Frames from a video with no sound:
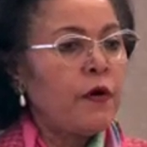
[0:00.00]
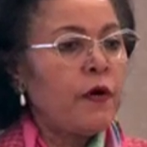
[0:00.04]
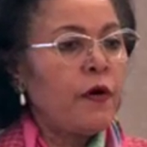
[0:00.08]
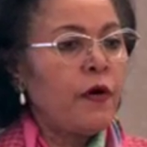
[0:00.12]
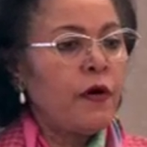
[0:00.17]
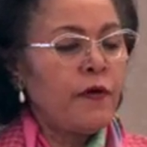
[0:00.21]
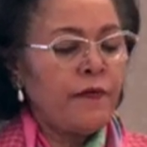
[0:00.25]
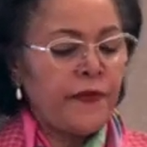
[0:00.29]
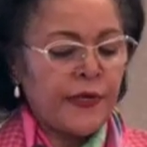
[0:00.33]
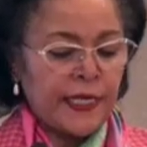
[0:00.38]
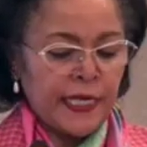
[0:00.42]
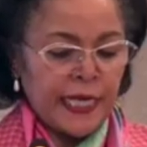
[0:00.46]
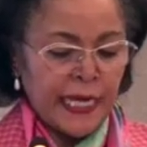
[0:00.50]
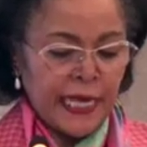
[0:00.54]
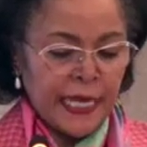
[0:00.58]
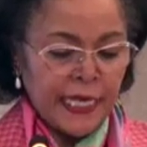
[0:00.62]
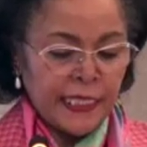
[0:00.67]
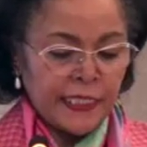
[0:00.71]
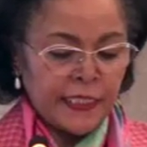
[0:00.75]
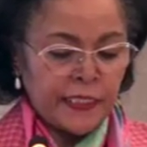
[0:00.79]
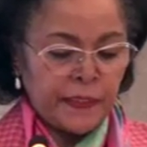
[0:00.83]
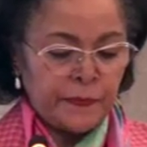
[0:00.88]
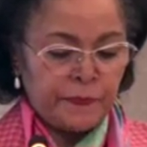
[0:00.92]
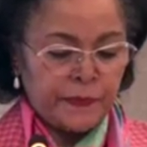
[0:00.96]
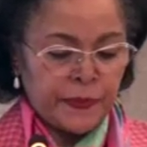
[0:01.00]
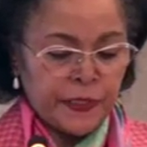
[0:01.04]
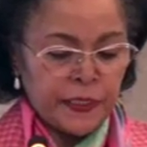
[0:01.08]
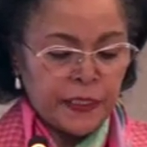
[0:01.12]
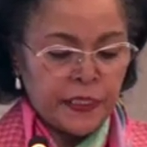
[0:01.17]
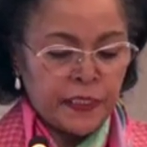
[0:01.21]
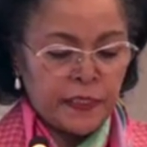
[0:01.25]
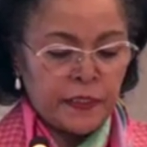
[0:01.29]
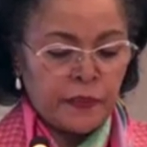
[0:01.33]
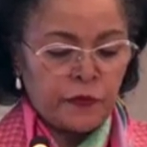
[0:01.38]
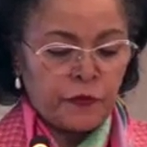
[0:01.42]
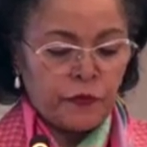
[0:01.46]
over
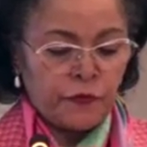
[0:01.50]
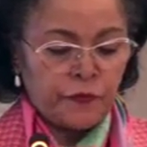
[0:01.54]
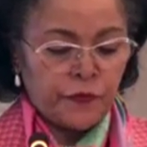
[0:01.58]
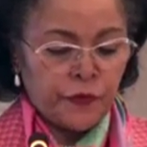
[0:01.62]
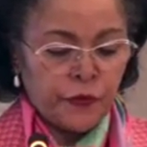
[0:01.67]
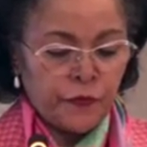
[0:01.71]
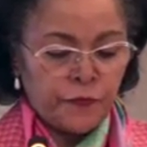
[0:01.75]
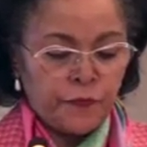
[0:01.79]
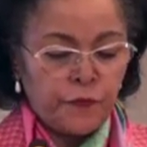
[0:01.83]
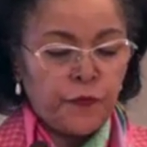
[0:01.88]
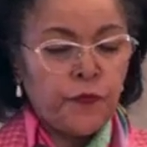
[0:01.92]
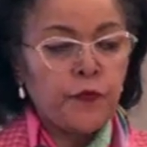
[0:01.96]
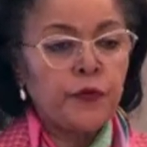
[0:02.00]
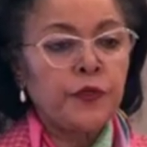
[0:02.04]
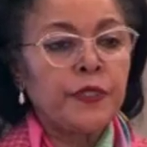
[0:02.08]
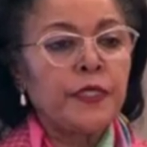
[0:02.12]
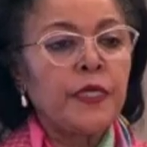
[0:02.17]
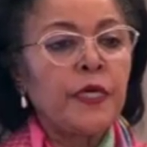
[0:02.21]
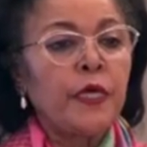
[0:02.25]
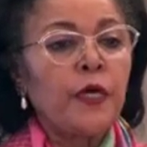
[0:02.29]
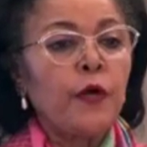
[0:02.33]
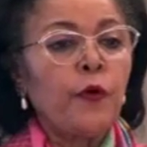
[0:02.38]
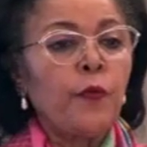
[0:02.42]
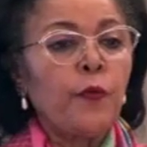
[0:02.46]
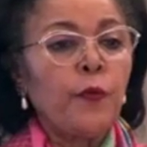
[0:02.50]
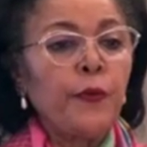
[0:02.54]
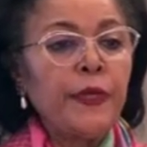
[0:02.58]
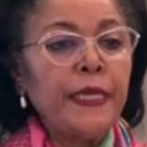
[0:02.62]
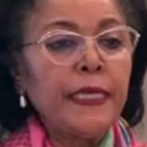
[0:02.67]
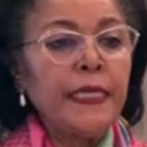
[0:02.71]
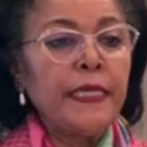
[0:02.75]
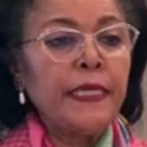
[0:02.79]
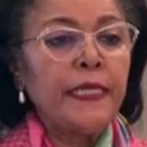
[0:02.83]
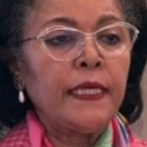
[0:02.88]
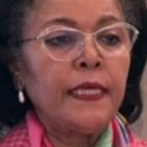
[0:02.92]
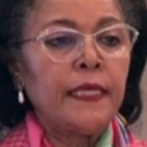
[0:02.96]
80% of the food
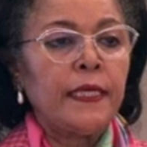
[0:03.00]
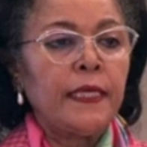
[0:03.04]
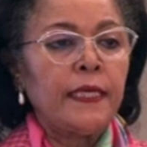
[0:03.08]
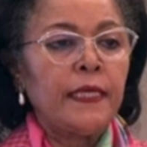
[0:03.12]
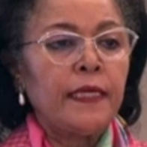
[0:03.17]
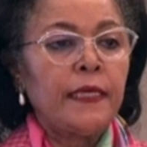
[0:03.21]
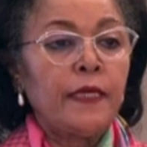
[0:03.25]
we